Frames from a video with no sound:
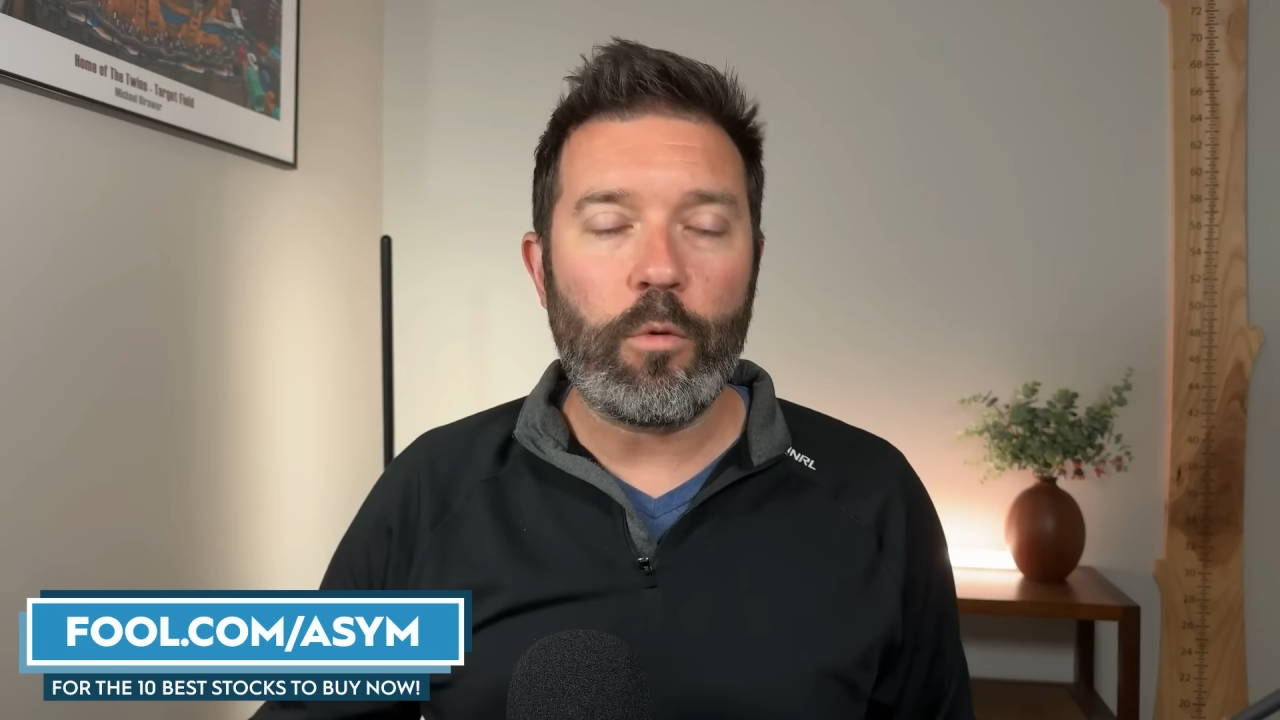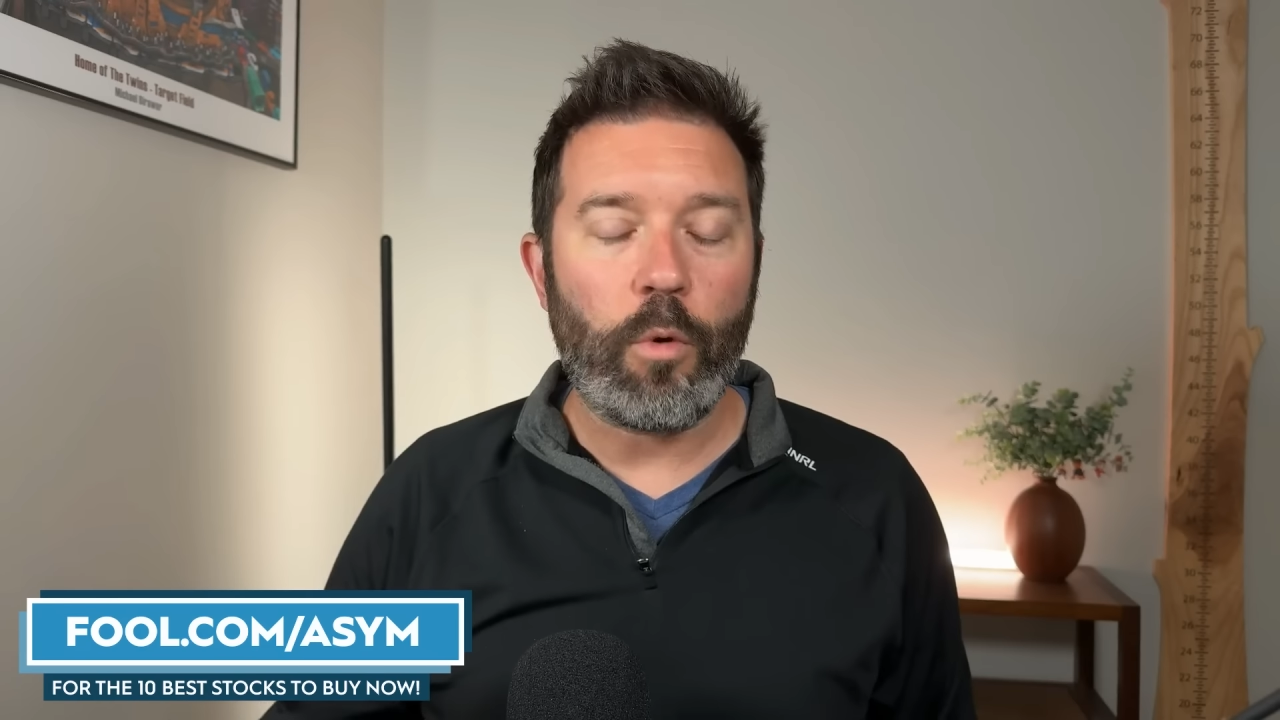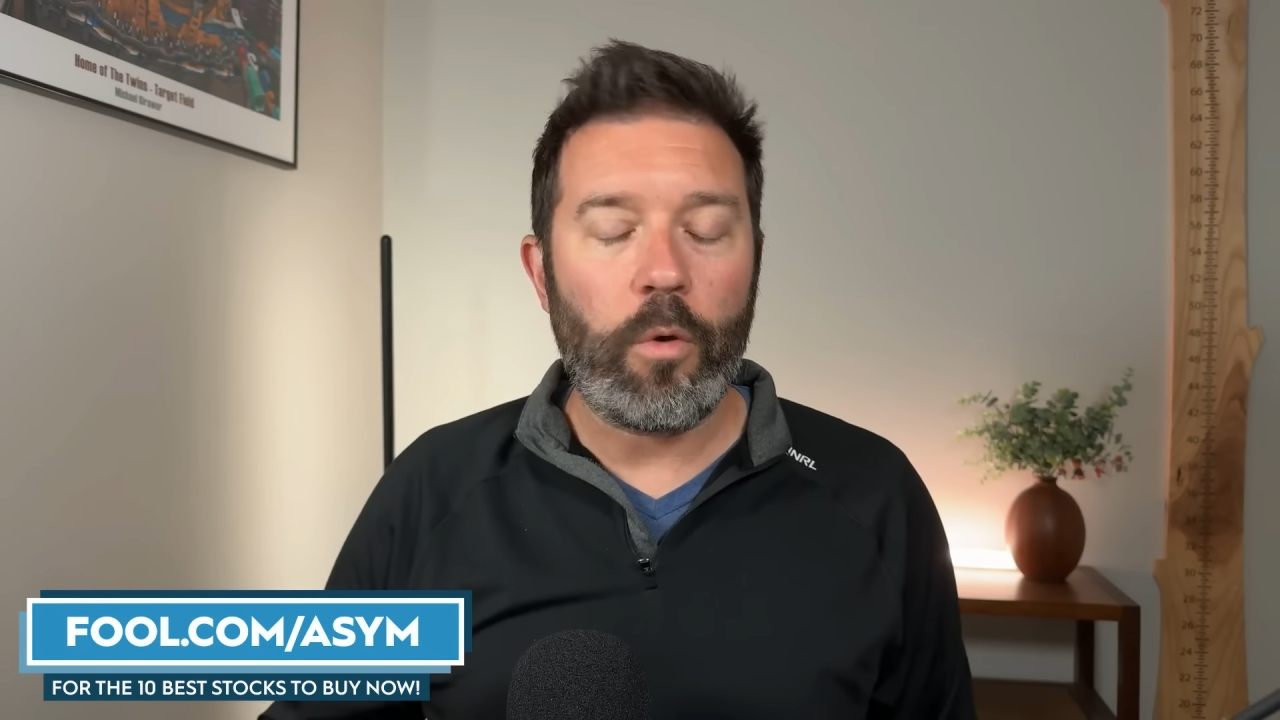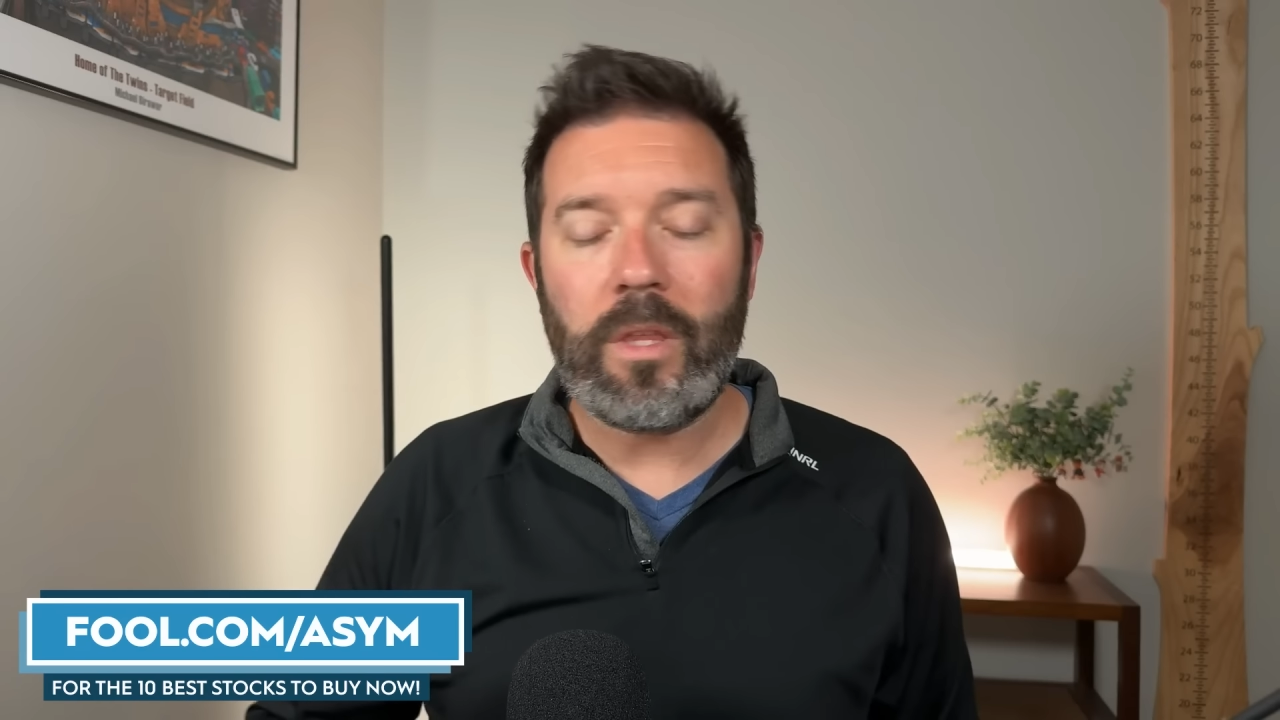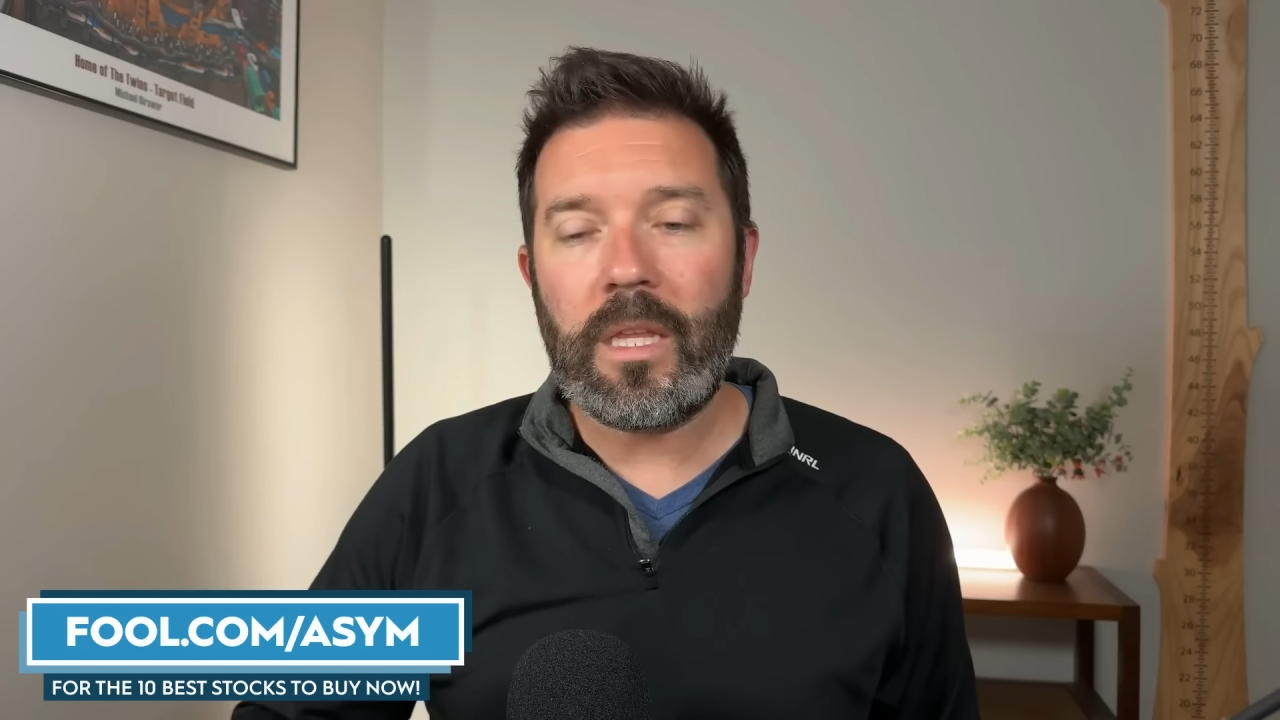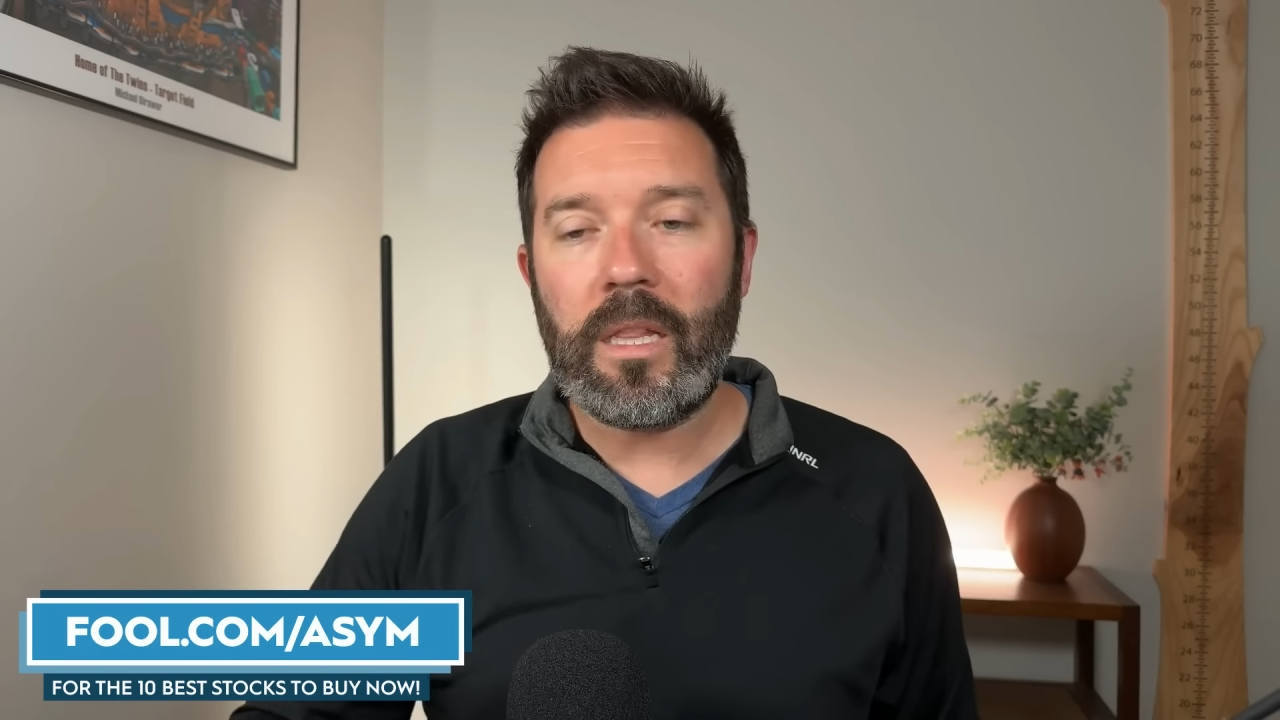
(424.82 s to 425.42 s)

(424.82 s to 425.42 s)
growth in the